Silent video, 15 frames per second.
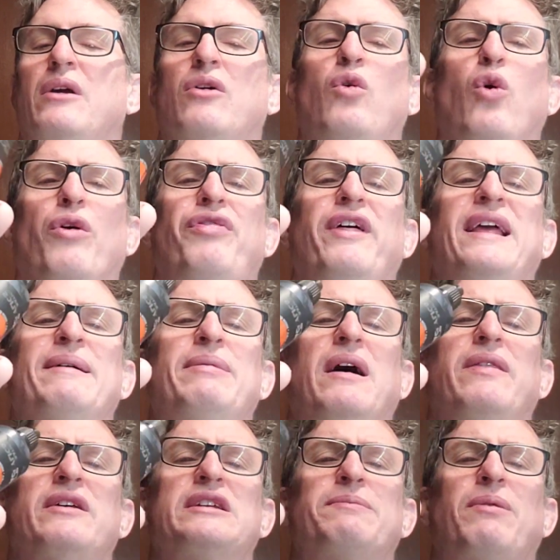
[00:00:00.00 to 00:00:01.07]
Cool thing
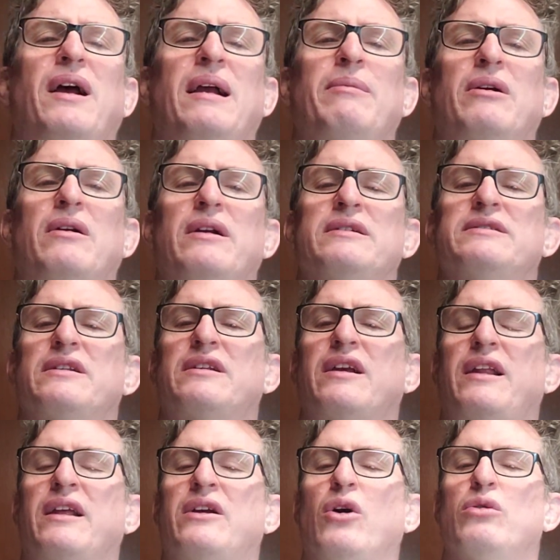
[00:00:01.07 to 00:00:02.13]
about this primer is it
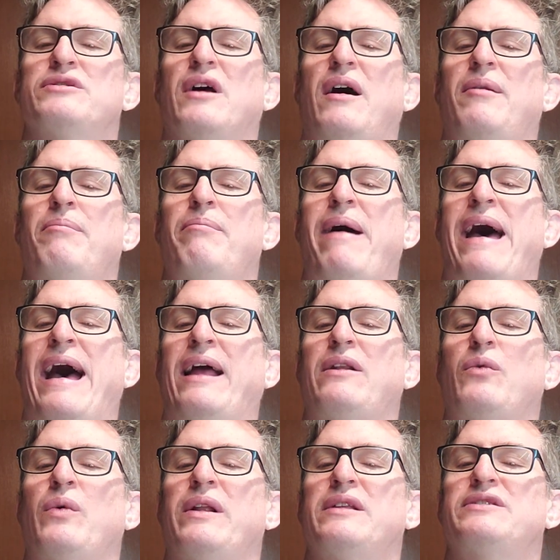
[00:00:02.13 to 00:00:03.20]
kind of goes on
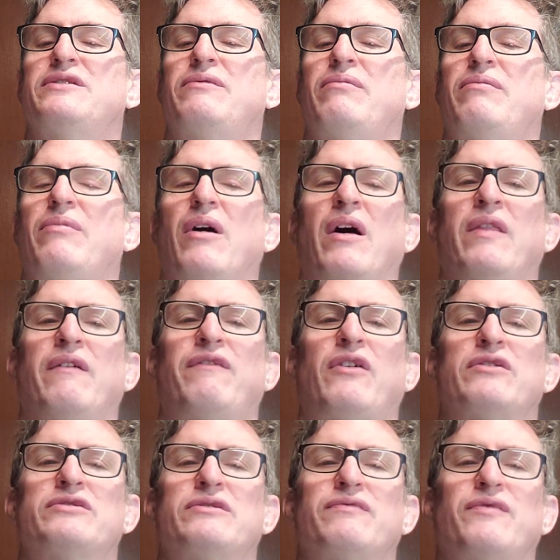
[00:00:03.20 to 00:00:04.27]
matte when it's on the
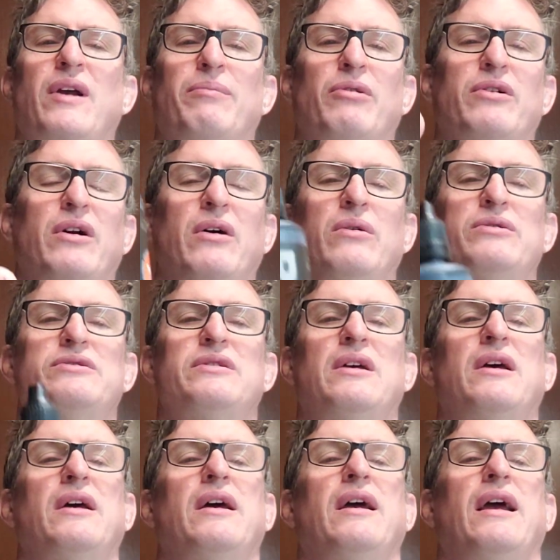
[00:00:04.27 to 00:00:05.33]
first couple coats,
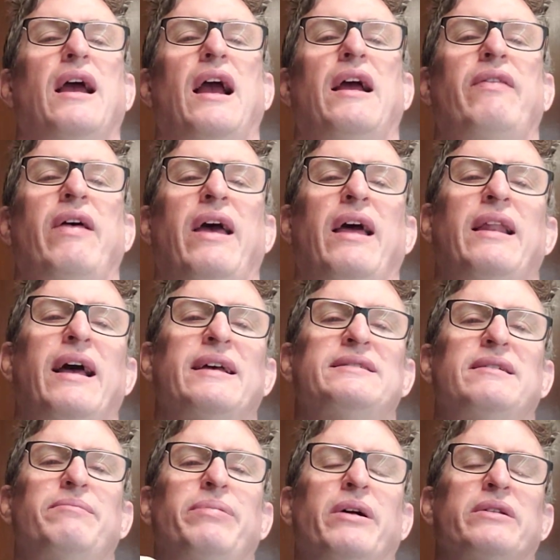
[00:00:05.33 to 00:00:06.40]
and then
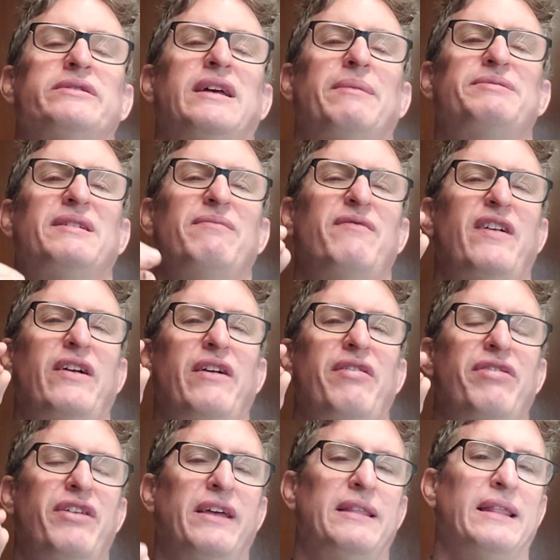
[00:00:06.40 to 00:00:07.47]
as it builds up some very
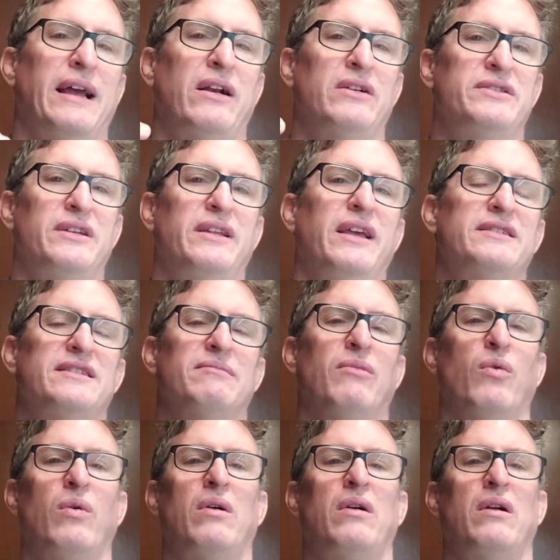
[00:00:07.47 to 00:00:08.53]
thin layers, it gets a
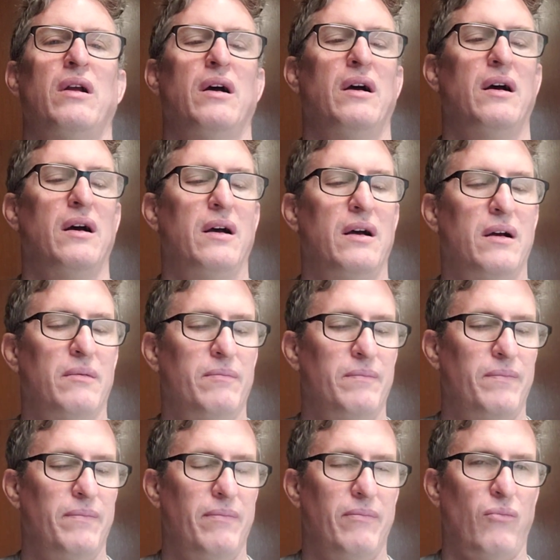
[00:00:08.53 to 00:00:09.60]
more
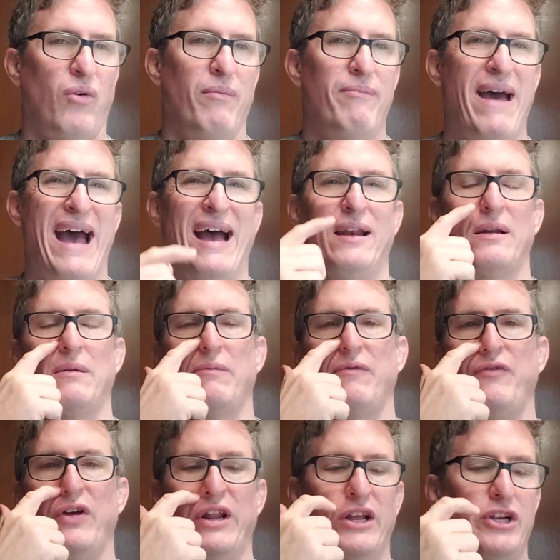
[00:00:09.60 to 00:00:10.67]
matte
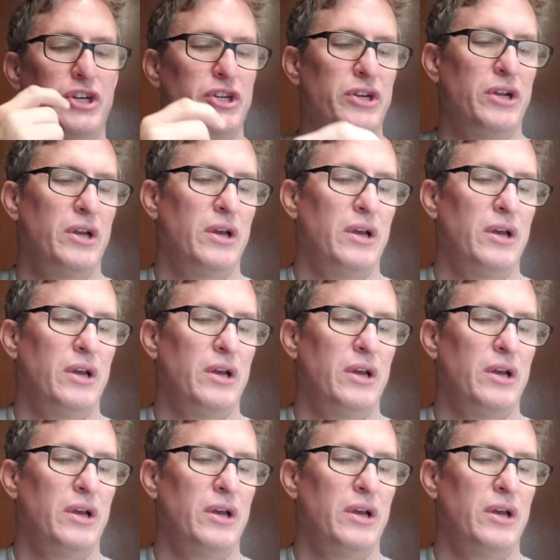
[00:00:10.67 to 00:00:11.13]
finish.